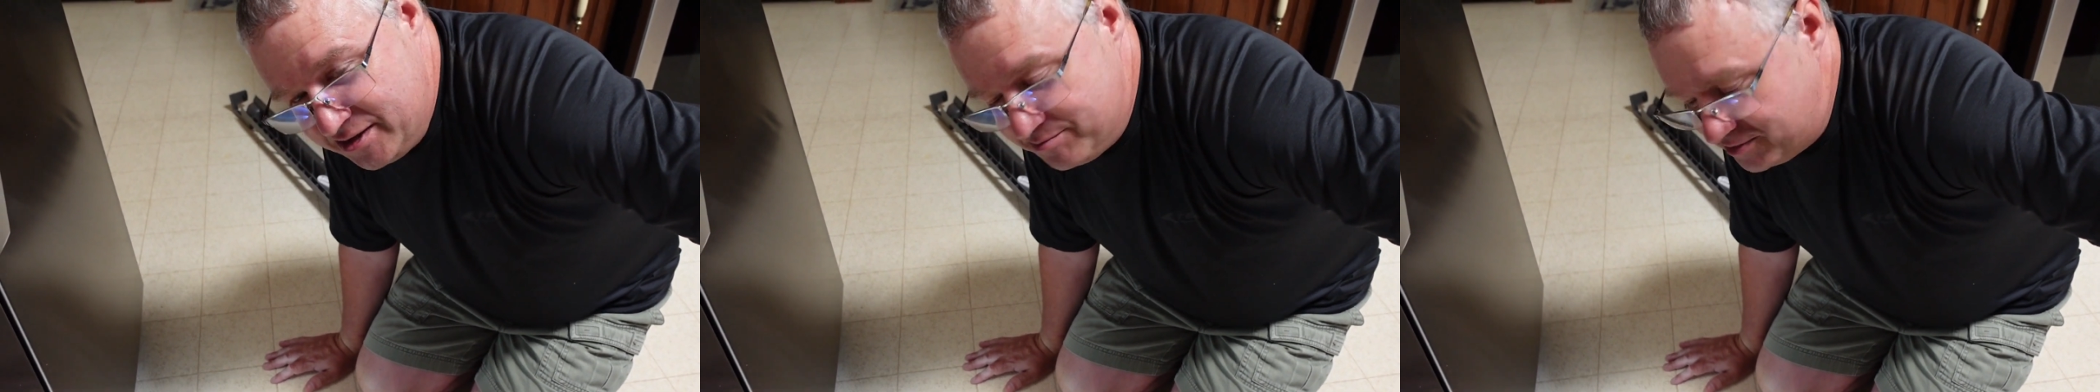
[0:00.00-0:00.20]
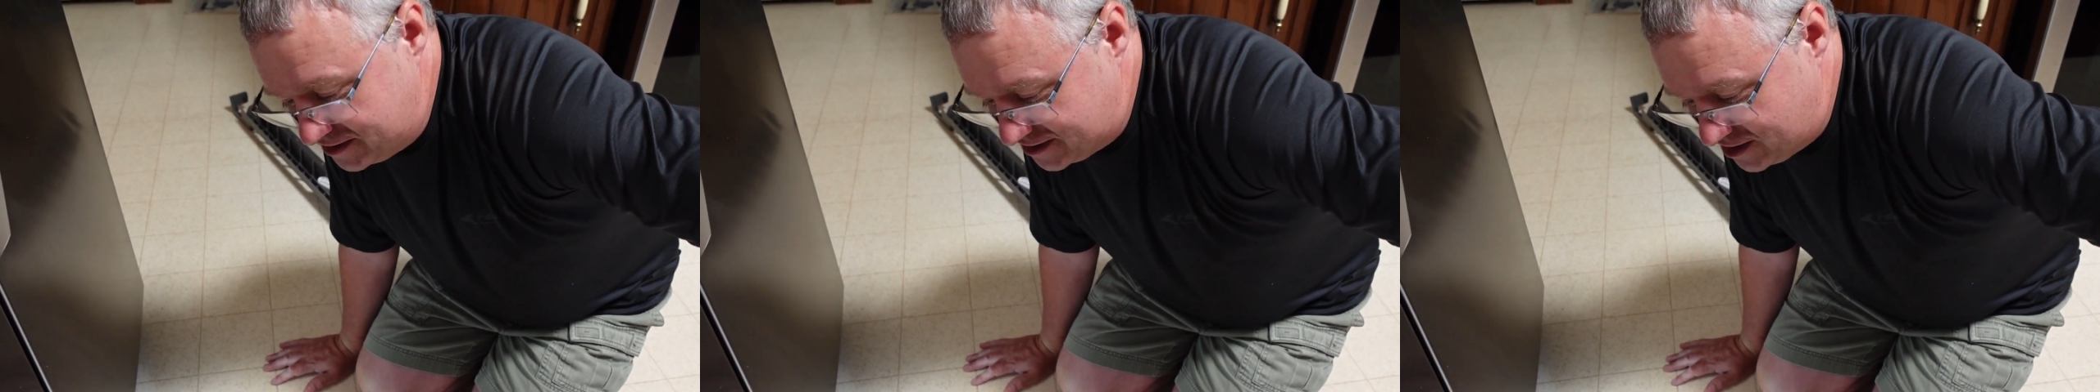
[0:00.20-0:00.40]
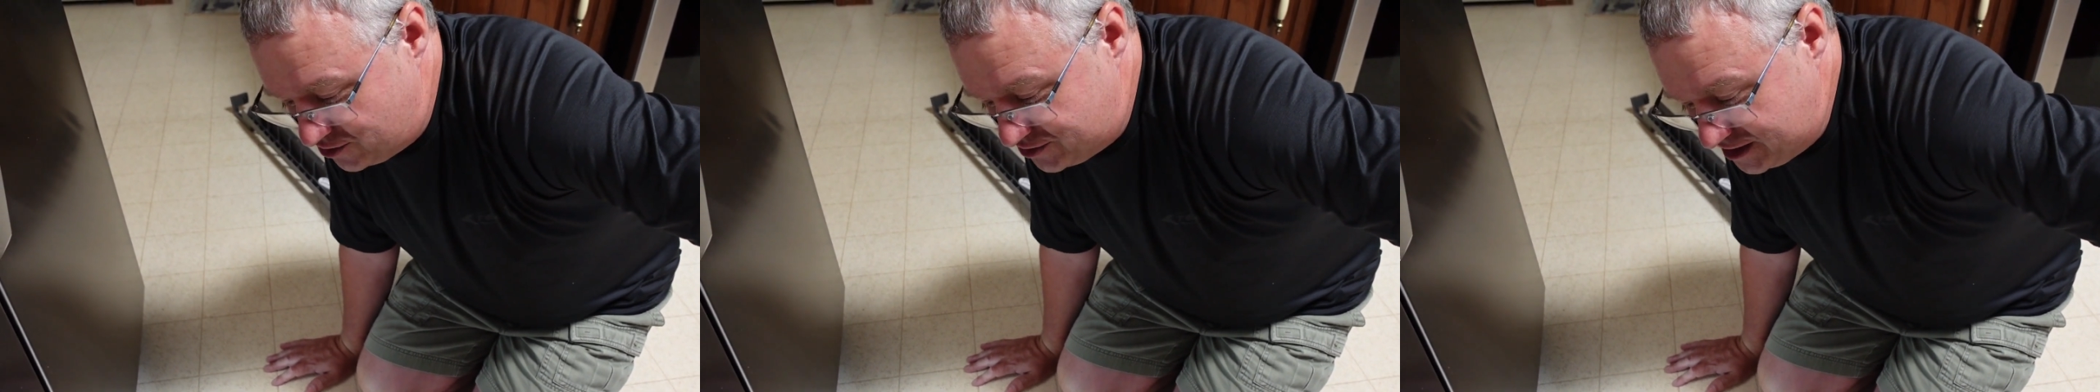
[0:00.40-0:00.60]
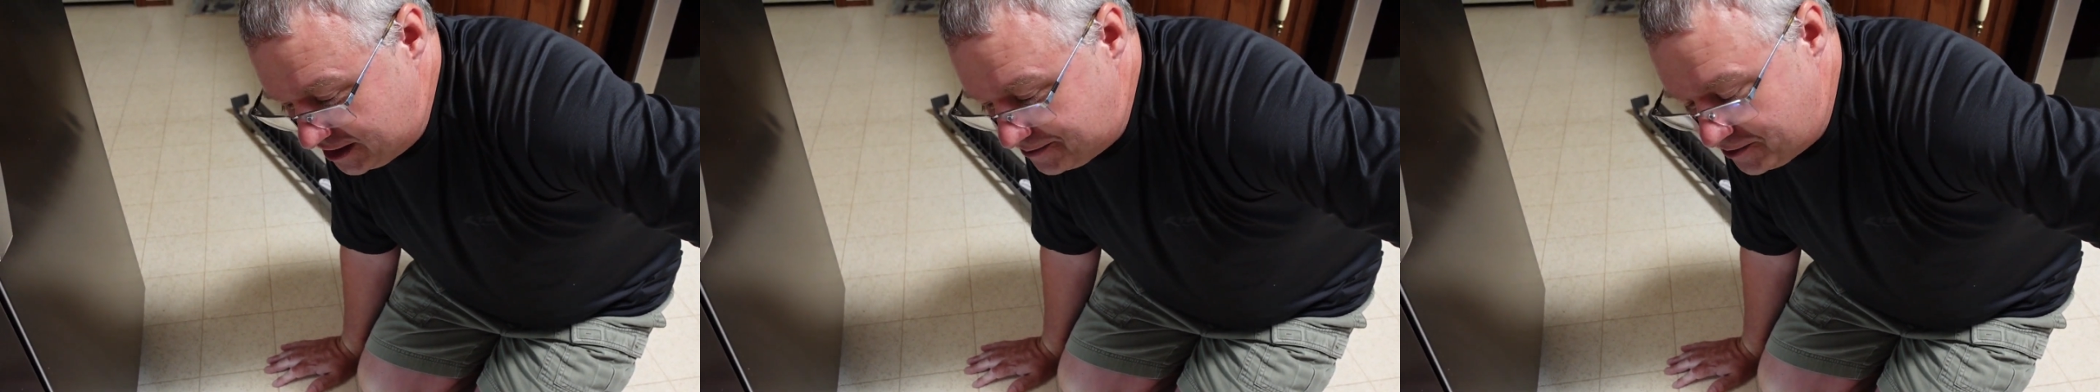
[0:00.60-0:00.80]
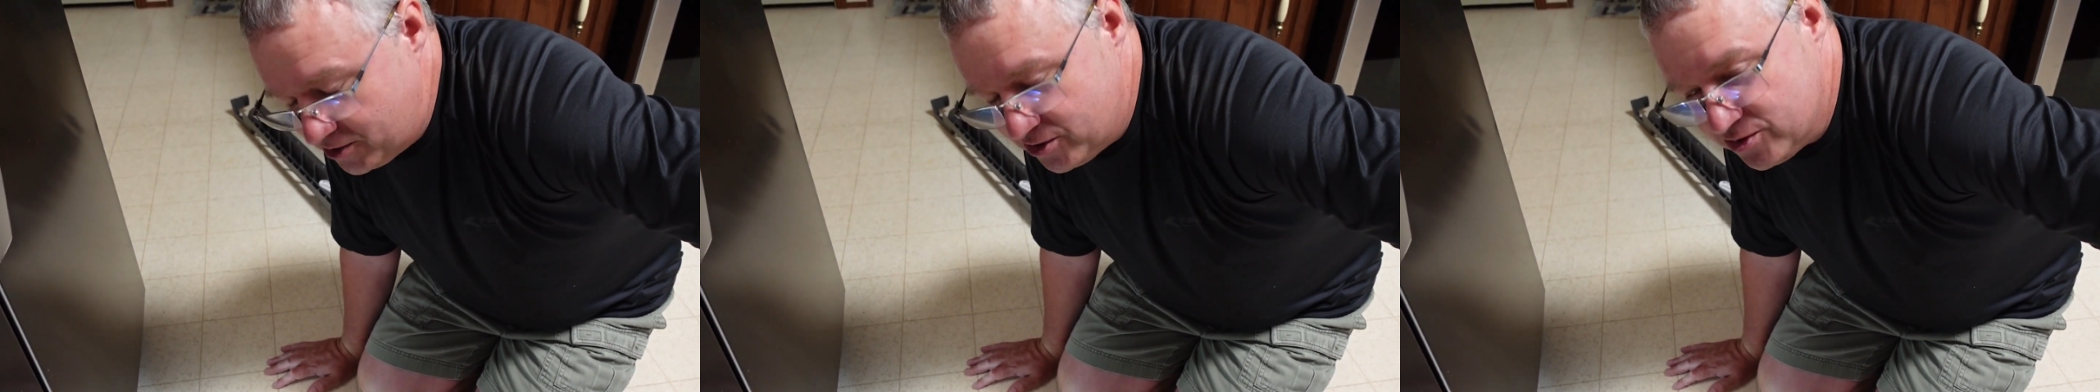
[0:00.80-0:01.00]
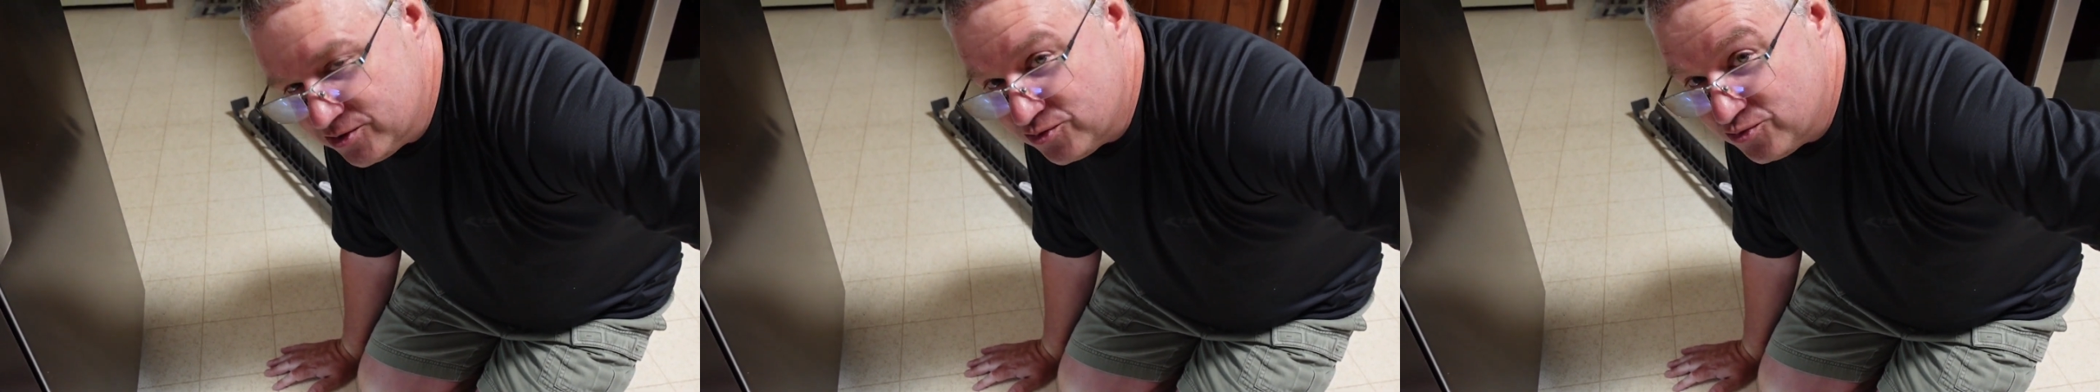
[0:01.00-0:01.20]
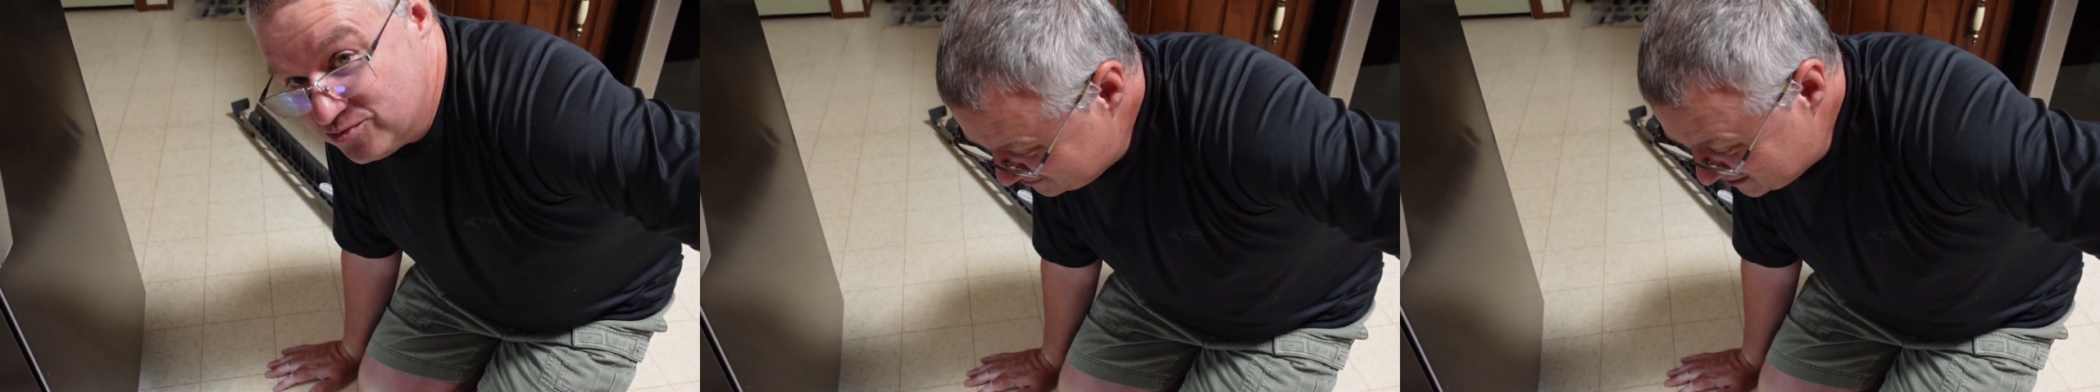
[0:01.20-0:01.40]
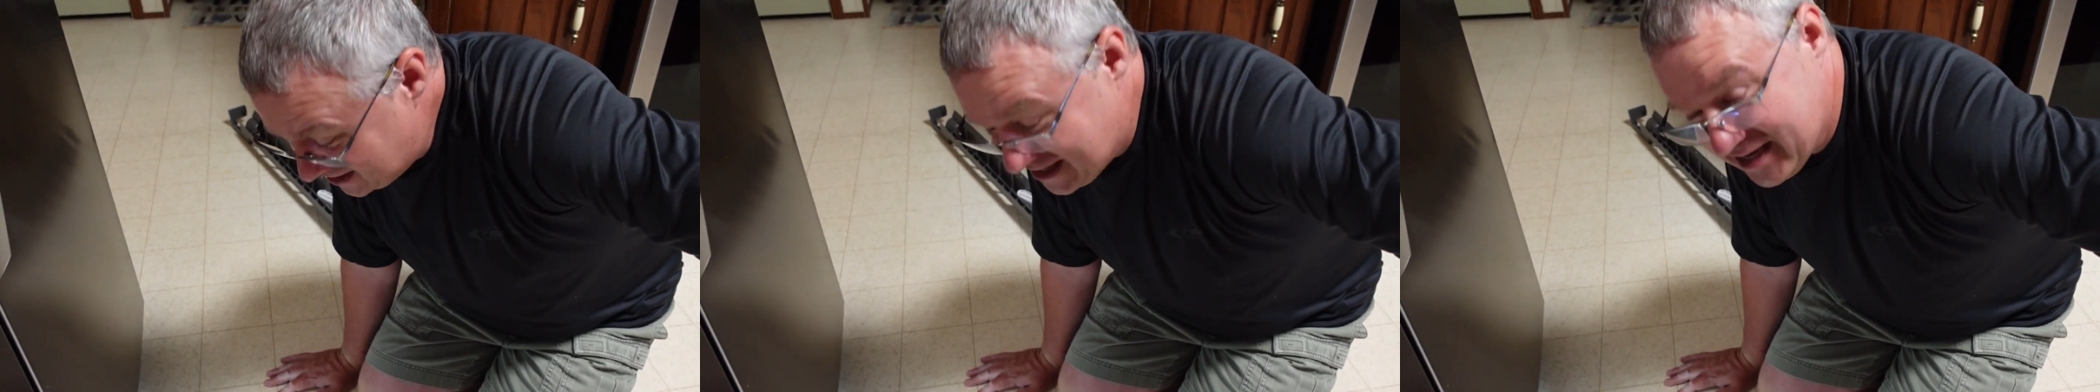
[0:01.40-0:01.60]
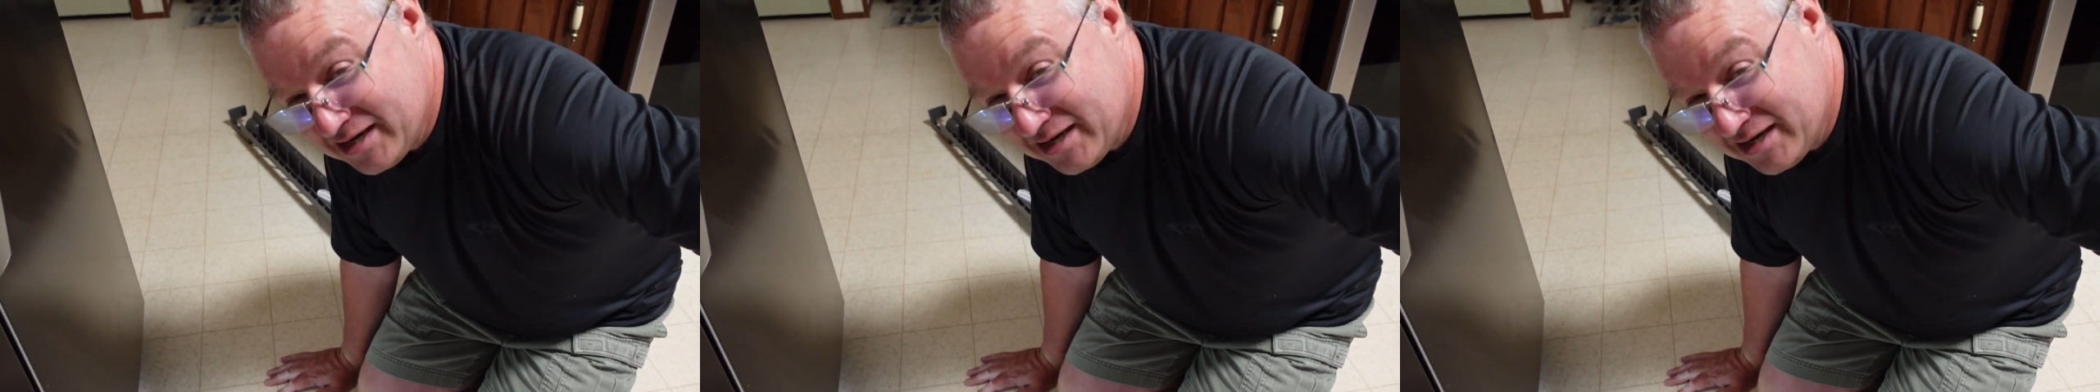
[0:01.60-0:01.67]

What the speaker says: But to go deeper, I